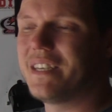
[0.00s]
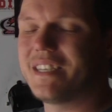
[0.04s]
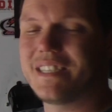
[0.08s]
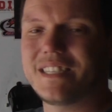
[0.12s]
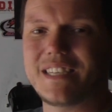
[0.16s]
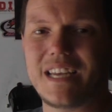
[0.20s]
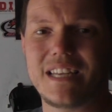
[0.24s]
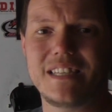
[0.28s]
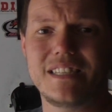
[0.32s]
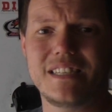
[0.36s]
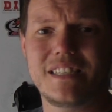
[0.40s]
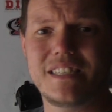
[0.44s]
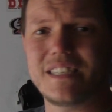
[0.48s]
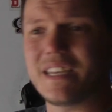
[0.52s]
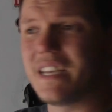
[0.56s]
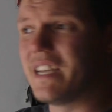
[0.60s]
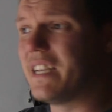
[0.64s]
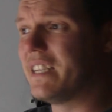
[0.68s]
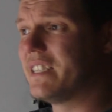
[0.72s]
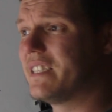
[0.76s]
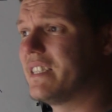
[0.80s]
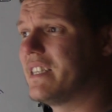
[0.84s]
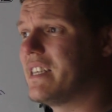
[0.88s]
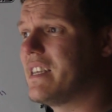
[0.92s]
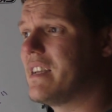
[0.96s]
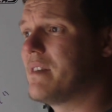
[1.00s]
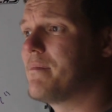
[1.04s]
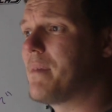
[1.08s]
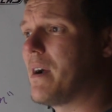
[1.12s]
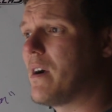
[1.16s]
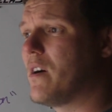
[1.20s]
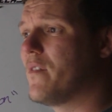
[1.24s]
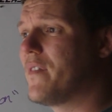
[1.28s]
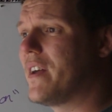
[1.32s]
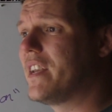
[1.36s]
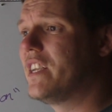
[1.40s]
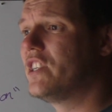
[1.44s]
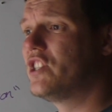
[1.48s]
in a sense, is the
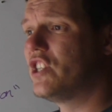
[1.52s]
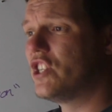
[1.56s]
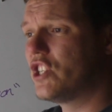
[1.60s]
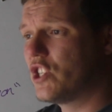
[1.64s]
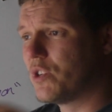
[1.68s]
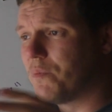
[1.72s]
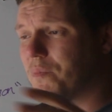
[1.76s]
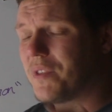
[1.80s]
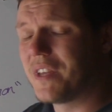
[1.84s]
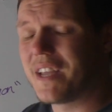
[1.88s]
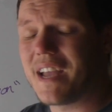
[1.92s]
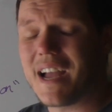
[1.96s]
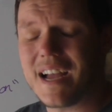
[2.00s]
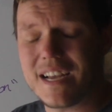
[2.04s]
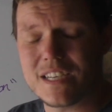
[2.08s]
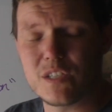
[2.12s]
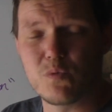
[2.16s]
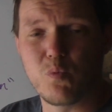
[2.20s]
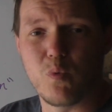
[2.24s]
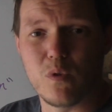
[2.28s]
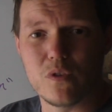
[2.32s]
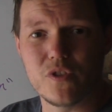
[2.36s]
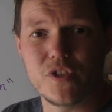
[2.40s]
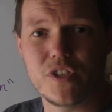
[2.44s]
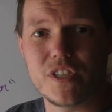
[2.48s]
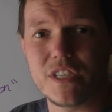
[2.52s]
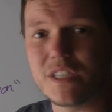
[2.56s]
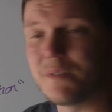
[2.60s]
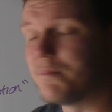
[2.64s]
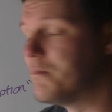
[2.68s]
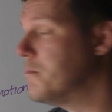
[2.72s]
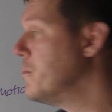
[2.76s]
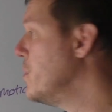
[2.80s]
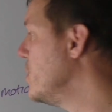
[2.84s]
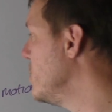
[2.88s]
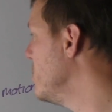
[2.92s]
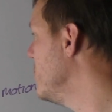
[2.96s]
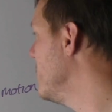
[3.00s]
amount of energy something has once it's
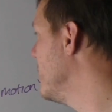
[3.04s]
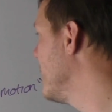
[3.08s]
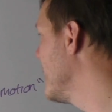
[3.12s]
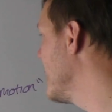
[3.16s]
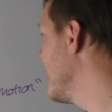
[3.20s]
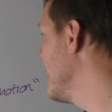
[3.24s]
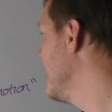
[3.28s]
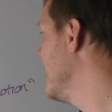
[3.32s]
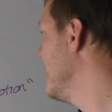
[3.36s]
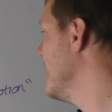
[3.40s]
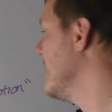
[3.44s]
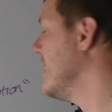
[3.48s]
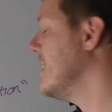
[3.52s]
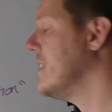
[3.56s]
moving.